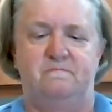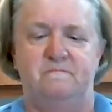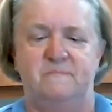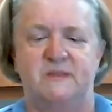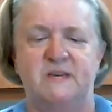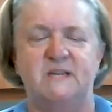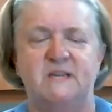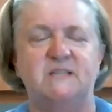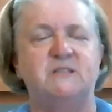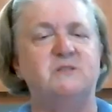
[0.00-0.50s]

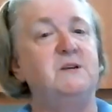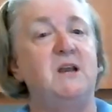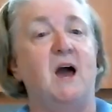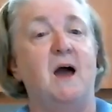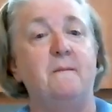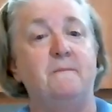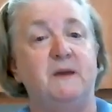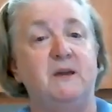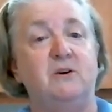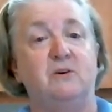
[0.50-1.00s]
This would
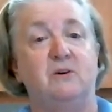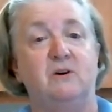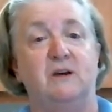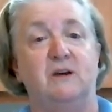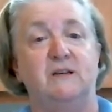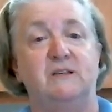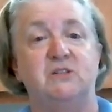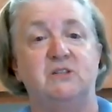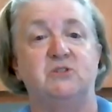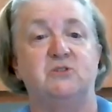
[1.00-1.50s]
not be
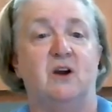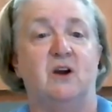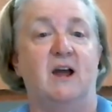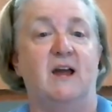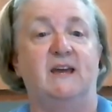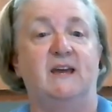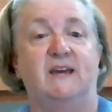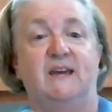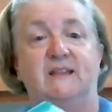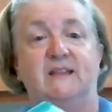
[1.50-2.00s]
good to
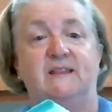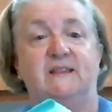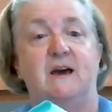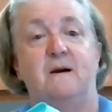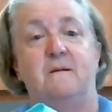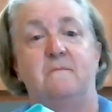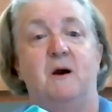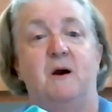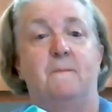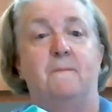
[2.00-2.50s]
try and get
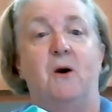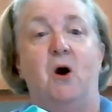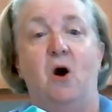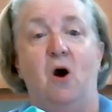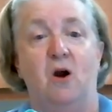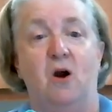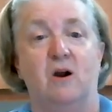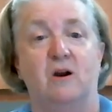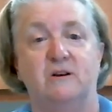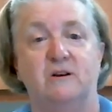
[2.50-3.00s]
them
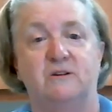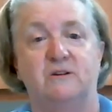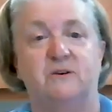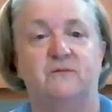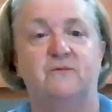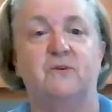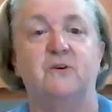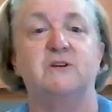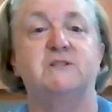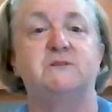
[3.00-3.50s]
apart
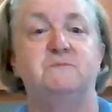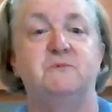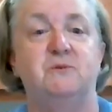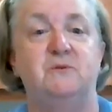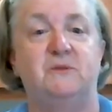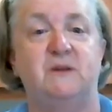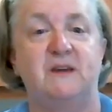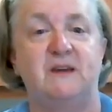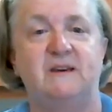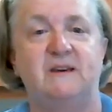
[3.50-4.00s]
for a
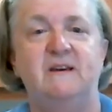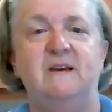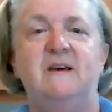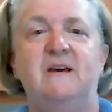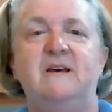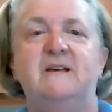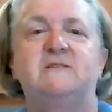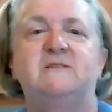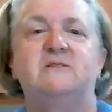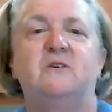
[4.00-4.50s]
smoothie.
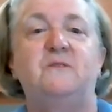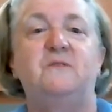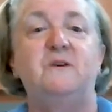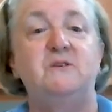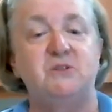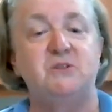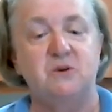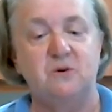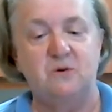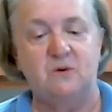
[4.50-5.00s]
So if you
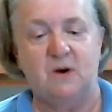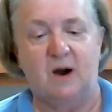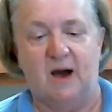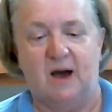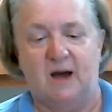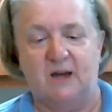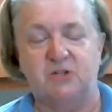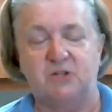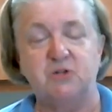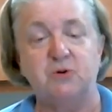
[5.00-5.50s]
do
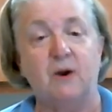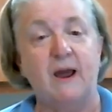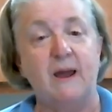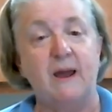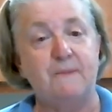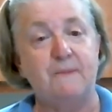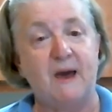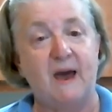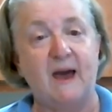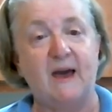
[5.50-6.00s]
a
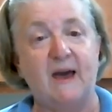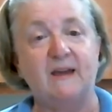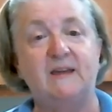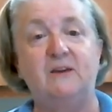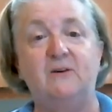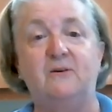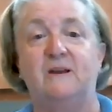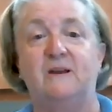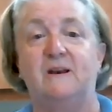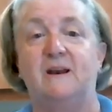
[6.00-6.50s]
tray pack,
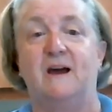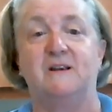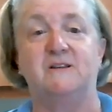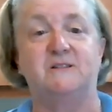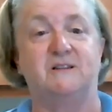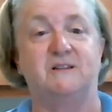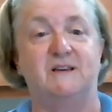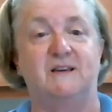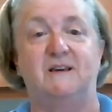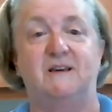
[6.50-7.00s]
you can
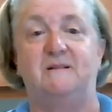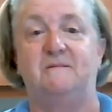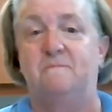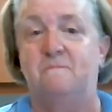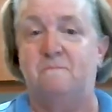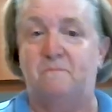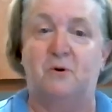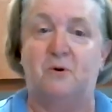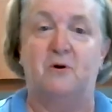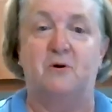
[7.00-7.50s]
actually
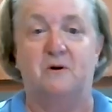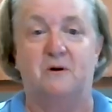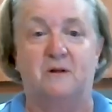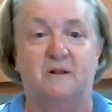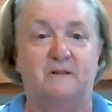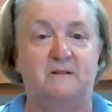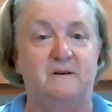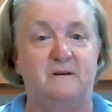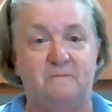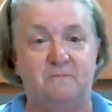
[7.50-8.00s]

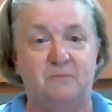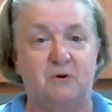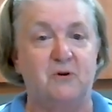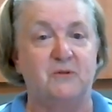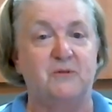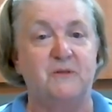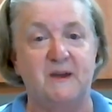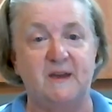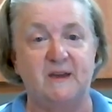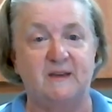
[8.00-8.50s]
whole
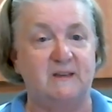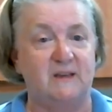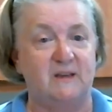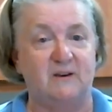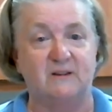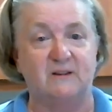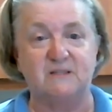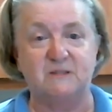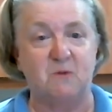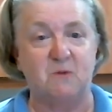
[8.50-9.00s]
thing,
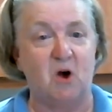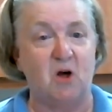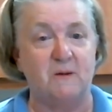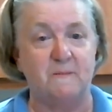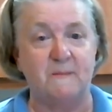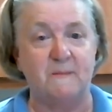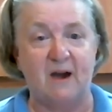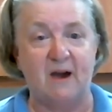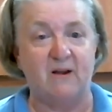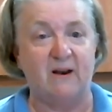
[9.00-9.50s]
a small
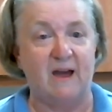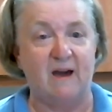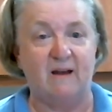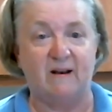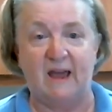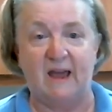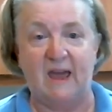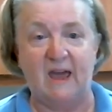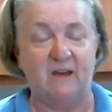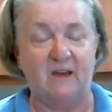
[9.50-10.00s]
amount out, a
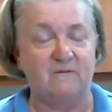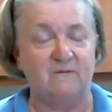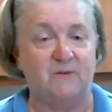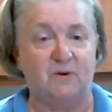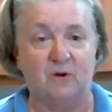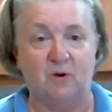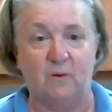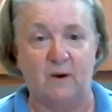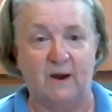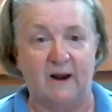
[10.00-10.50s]
handful
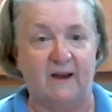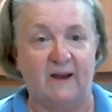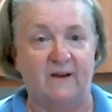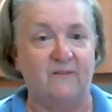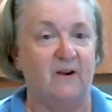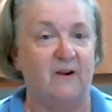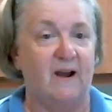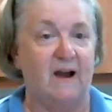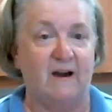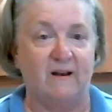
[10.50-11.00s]
or
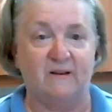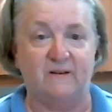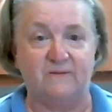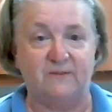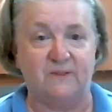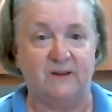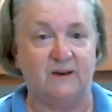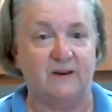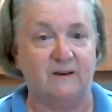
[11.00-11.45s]
whatever out of